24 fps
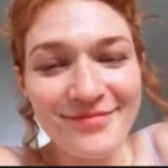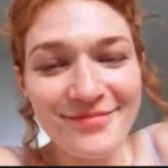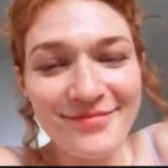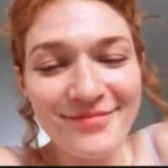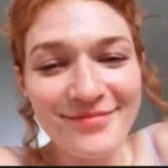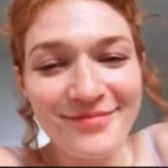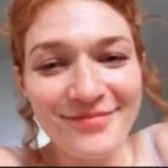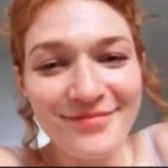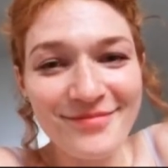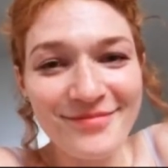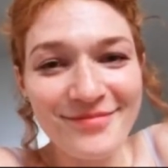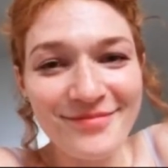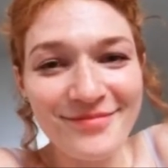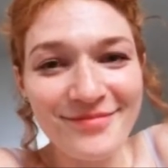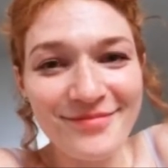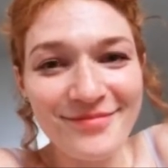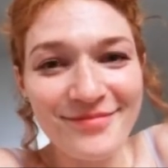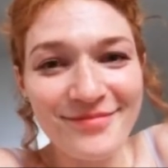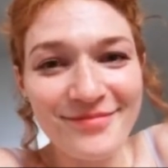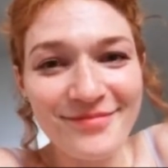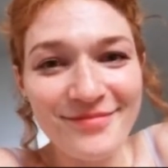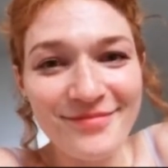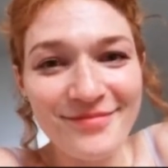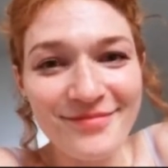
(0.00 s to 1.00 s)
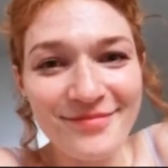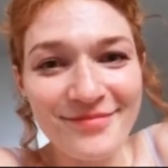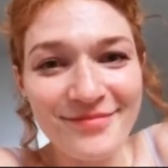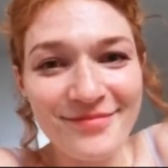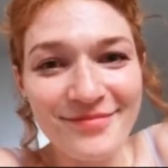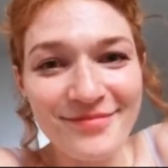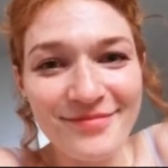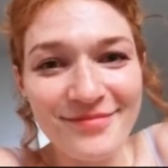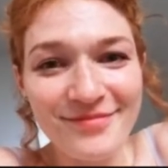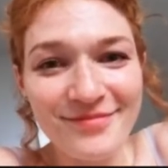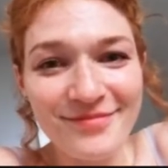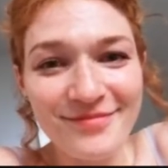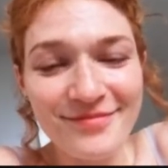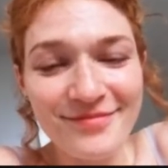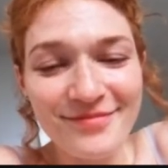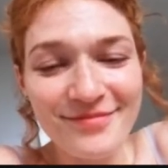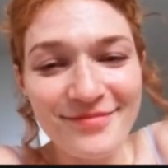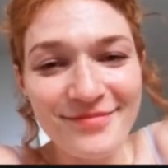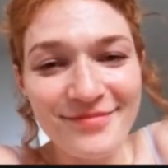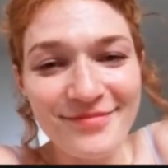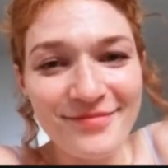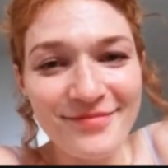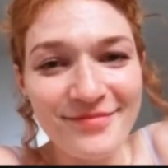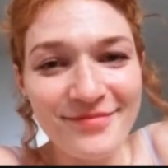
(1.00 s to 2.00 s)

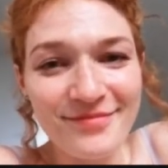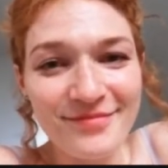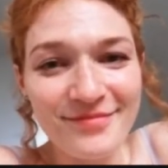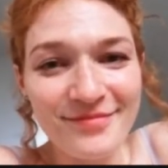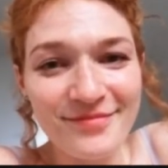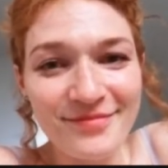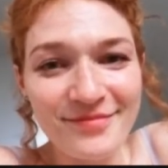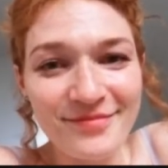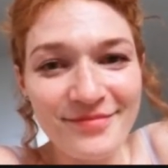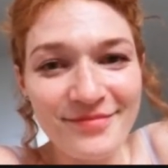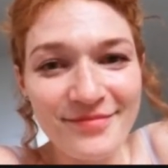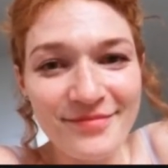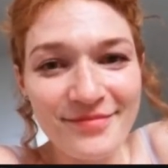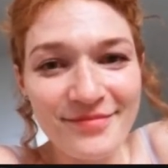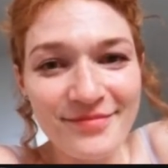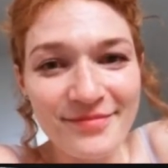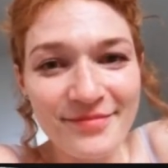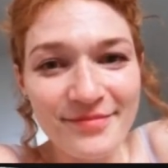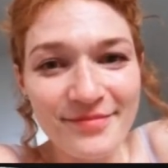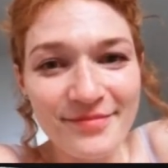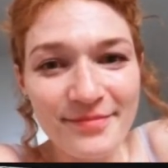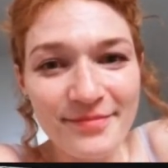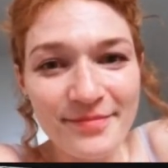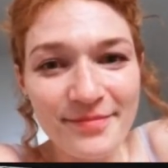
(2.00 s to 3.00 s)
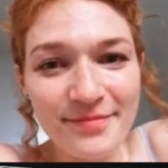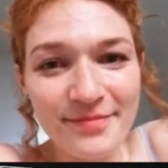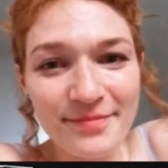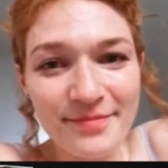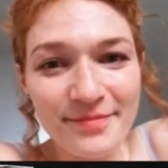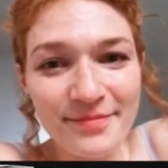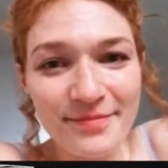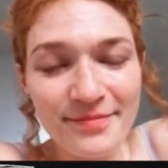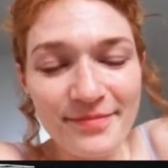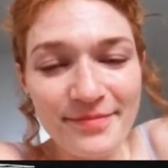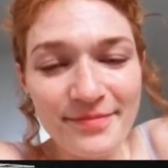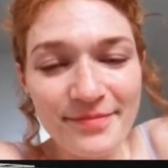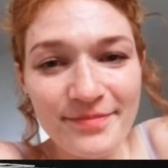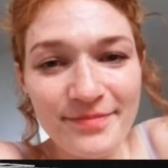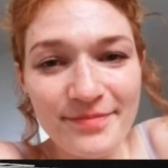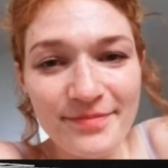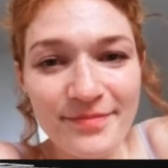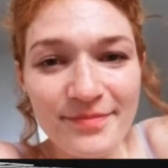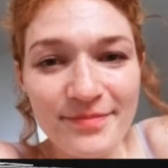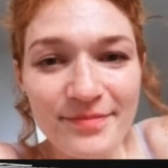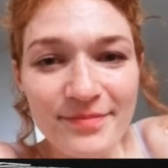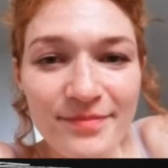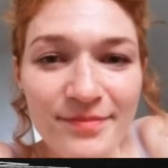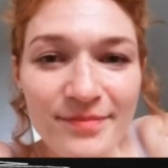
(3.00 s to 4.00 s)

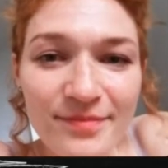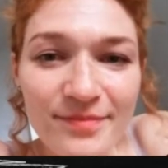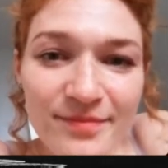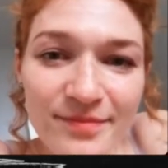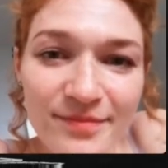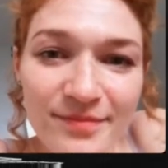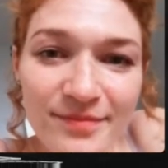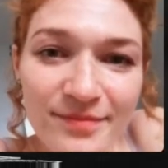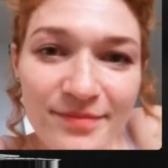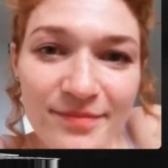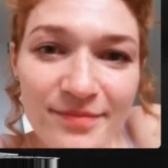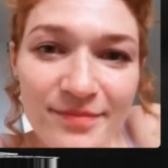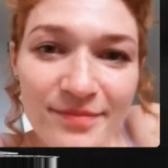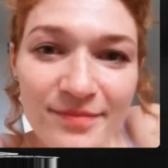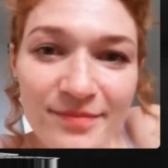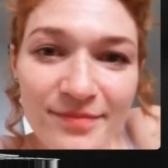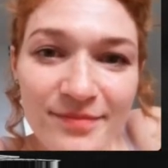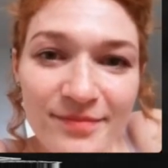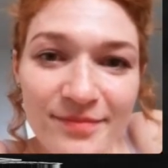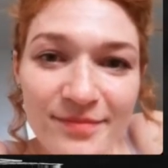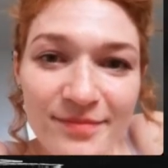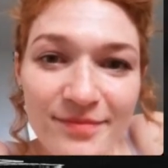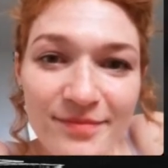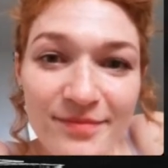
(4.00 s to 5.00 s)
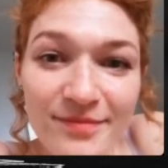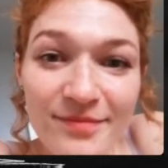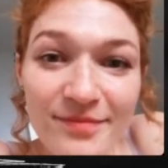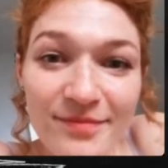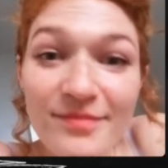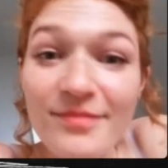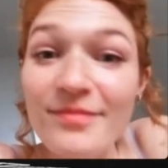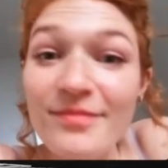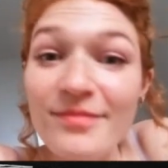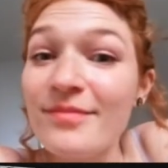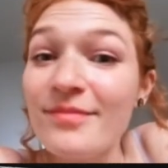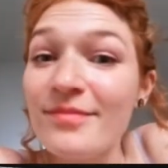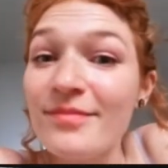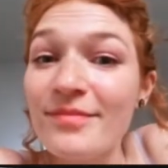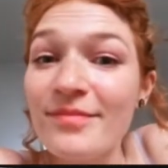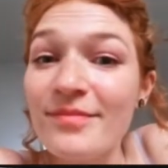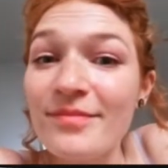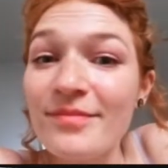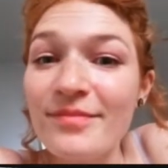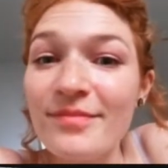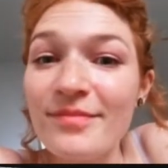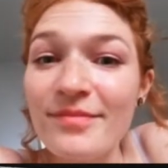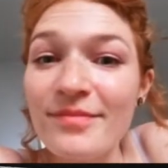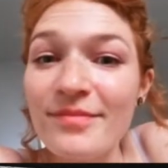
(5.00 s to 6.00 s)

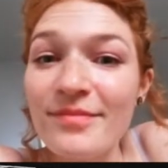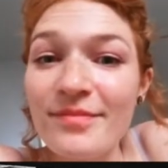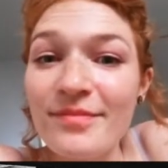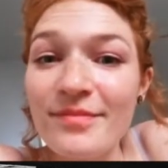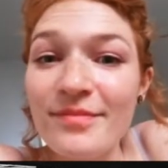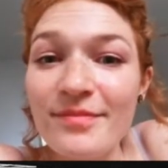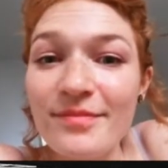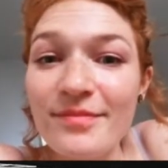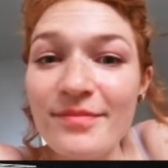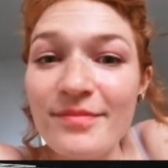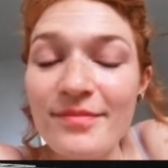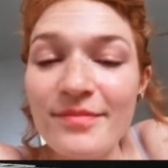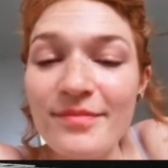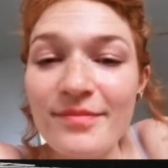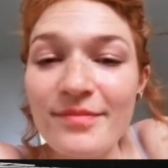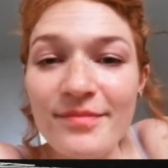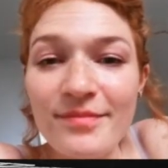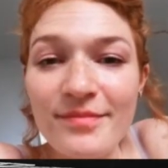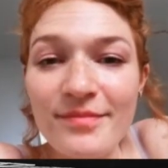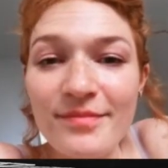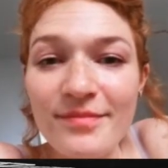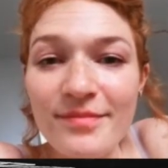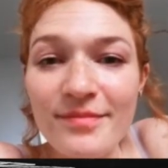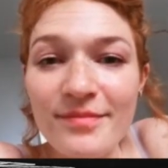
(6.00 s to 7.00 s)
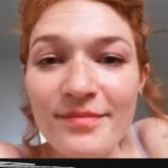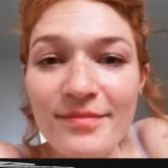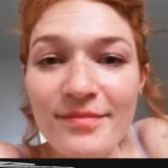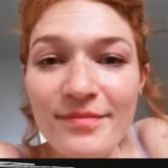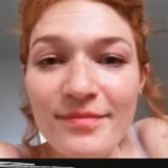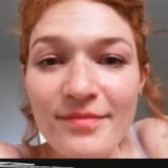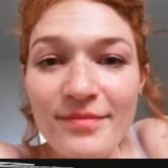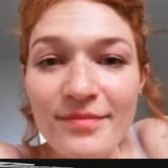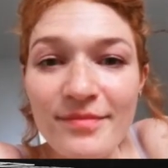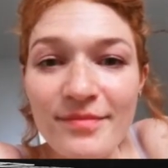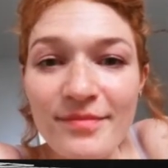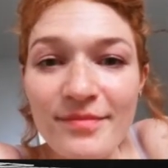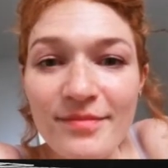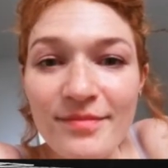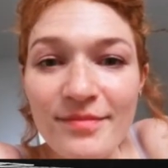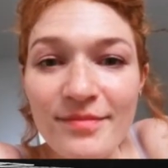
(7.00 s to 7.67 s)
(silent)